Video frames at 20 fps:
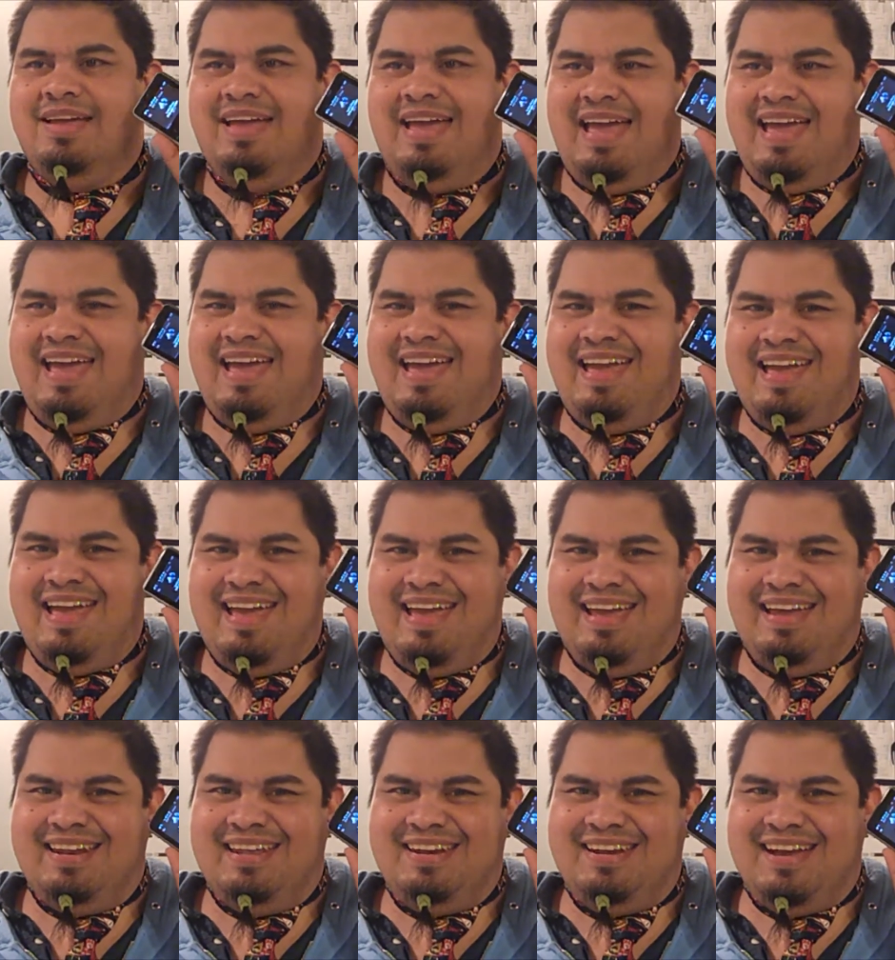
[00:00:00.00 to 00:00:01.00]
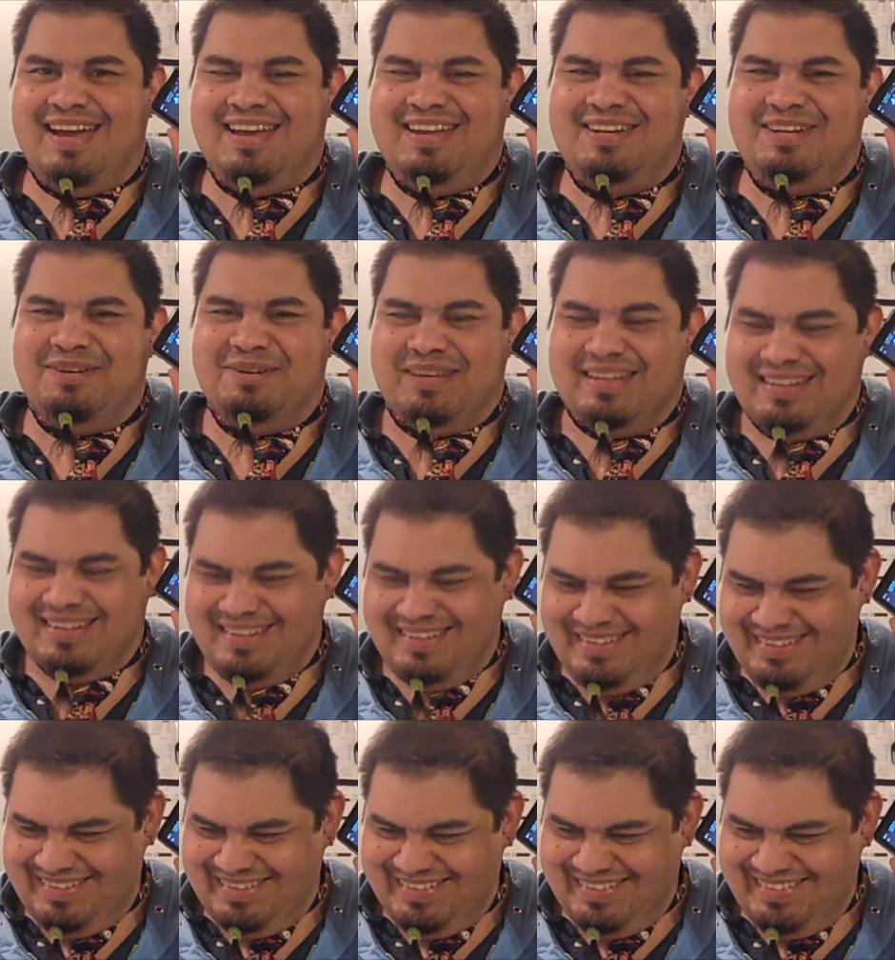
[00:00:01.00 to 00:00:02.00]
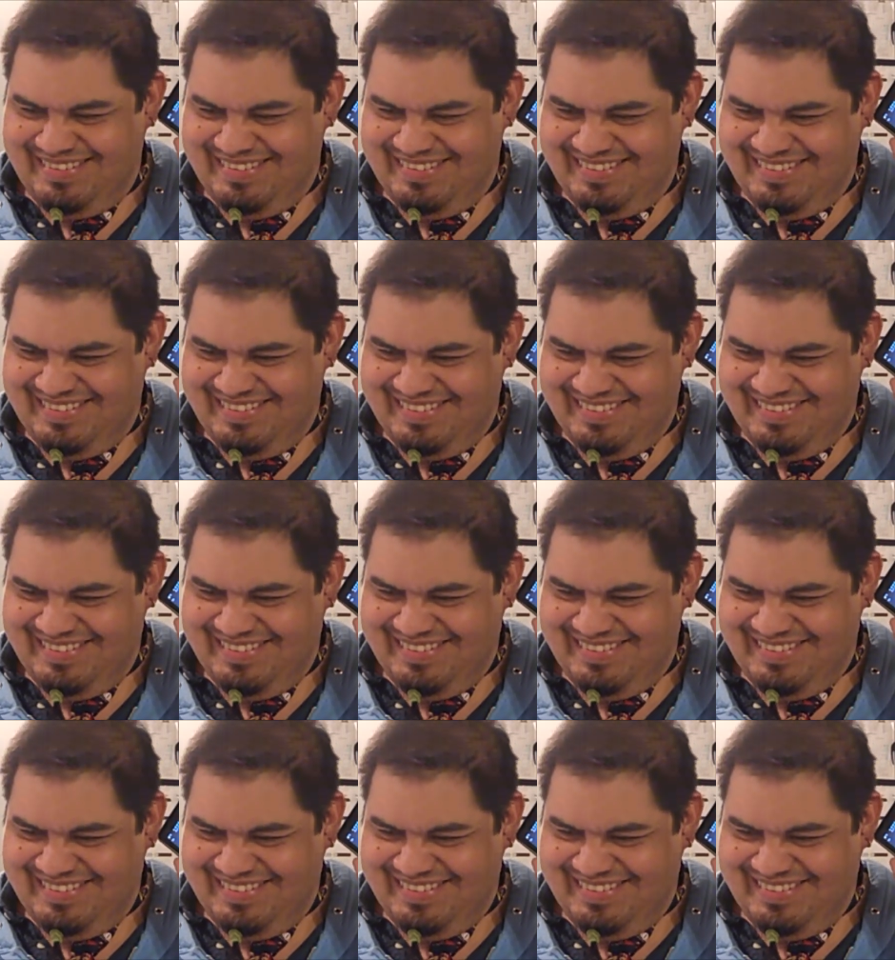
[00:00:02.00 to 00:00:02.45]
Hey, Lydia, how you doing? Good,